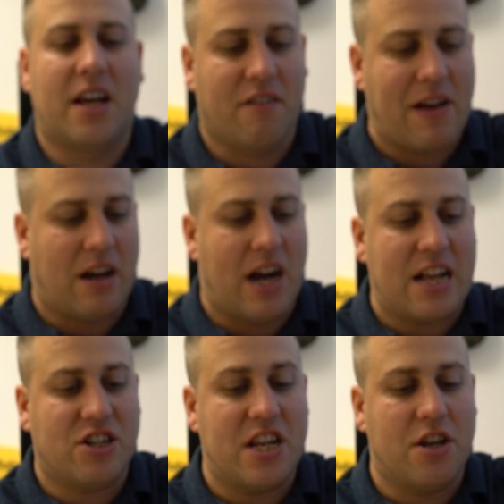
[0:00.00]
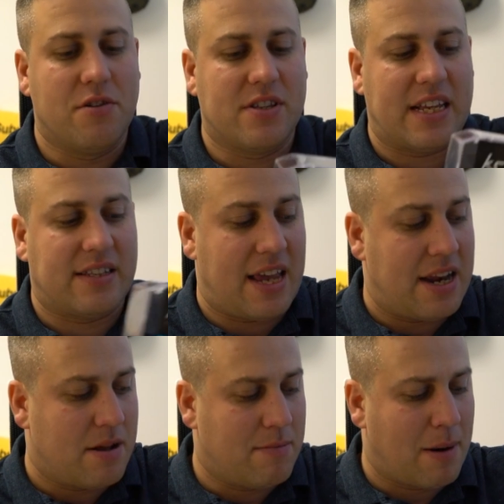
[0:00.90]
I actually use this
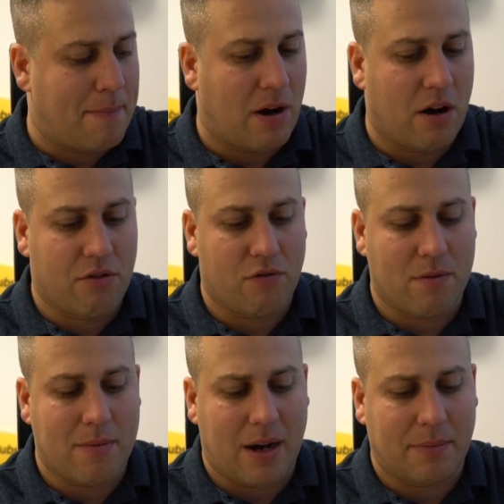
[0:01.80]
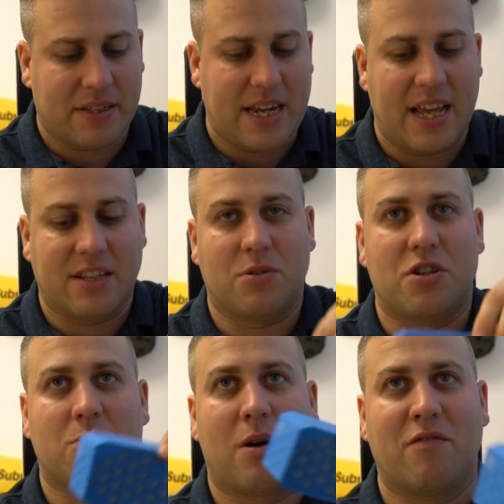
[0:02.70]
in my bathroom upstairs, which
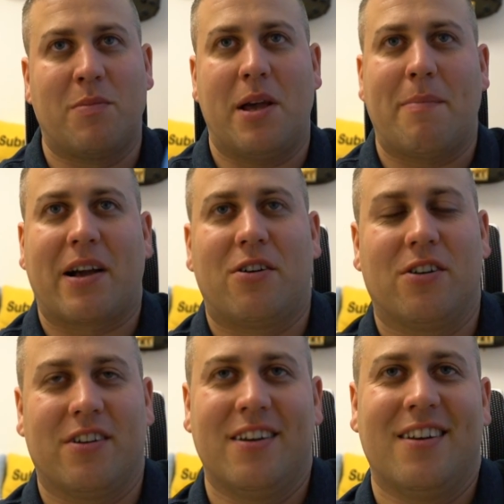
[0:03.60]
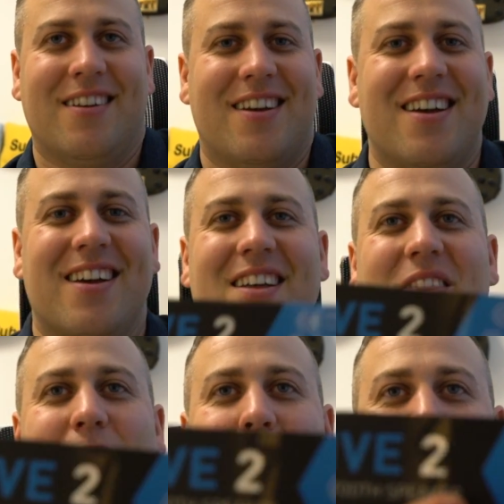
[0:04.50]
is why I've put it back on
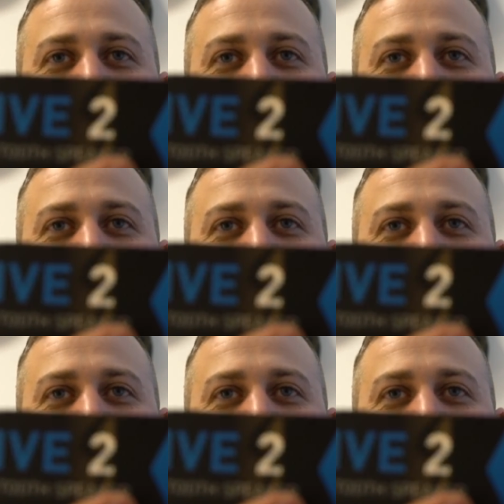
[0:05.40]
the wrong way